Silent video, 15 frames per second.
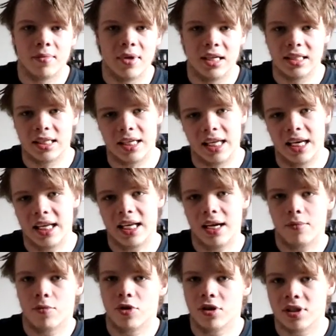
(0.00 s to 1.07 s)
Is it going to
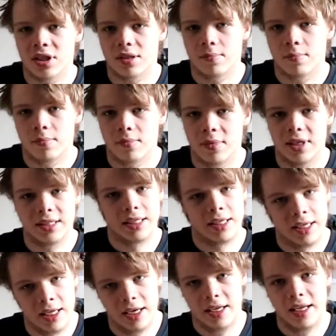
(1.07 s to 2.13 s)
get worse? Is it
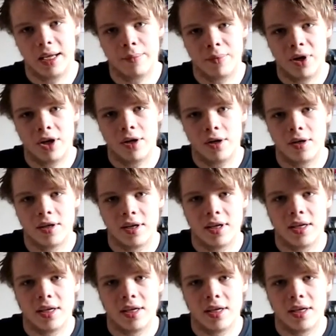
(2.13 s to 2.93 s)
going to get better?